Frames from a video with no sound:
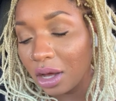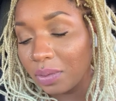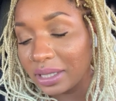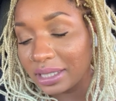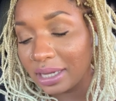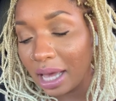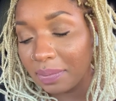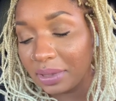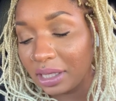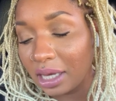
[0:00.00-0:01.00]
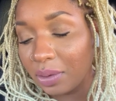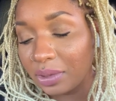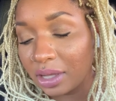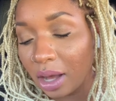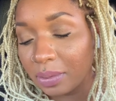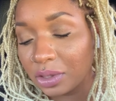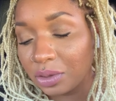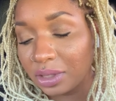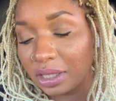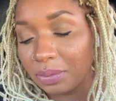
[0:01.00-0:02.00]
Wasn't happy, and when the
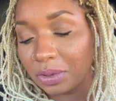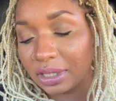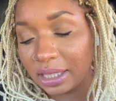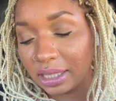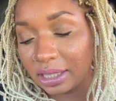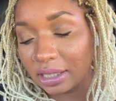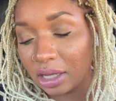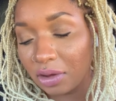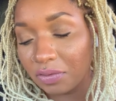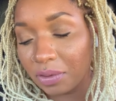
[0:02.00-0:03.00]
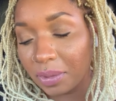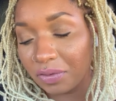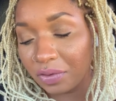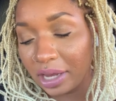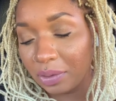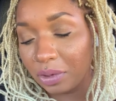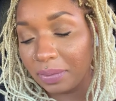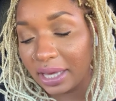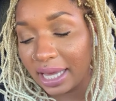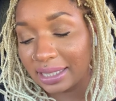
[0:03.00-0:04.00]
opportunity presented itself from a friend, we
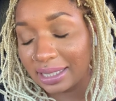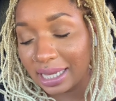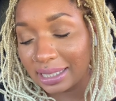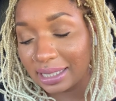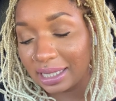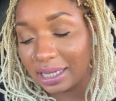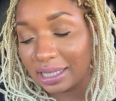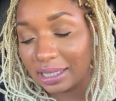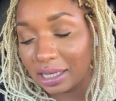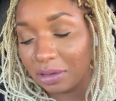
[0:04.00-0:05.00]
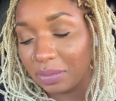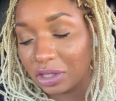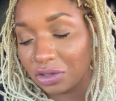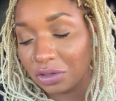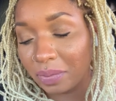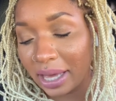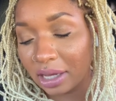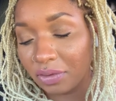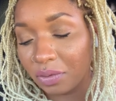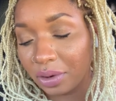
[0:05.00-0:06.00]
began sexting and sending pictures
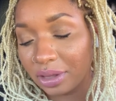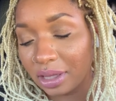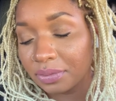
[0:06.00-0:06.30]
back and forth.